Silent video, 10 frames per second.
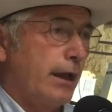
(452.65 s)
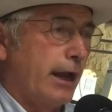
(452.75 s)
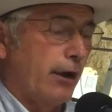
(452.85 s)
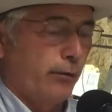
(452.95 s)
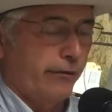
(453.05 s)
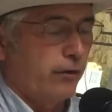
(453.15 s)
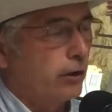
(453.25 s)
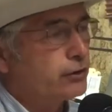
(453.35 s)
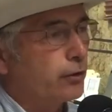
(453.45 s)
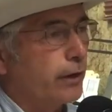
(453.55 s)
Now, we've
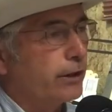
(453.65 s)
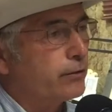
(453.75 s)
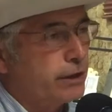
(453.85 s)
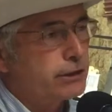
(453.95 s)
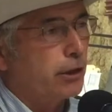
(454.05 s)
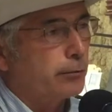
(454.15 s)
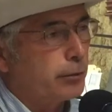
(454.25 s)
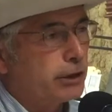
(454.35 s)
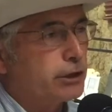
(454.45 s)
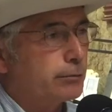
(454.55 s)
also increased our
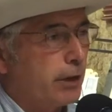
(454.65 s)
budget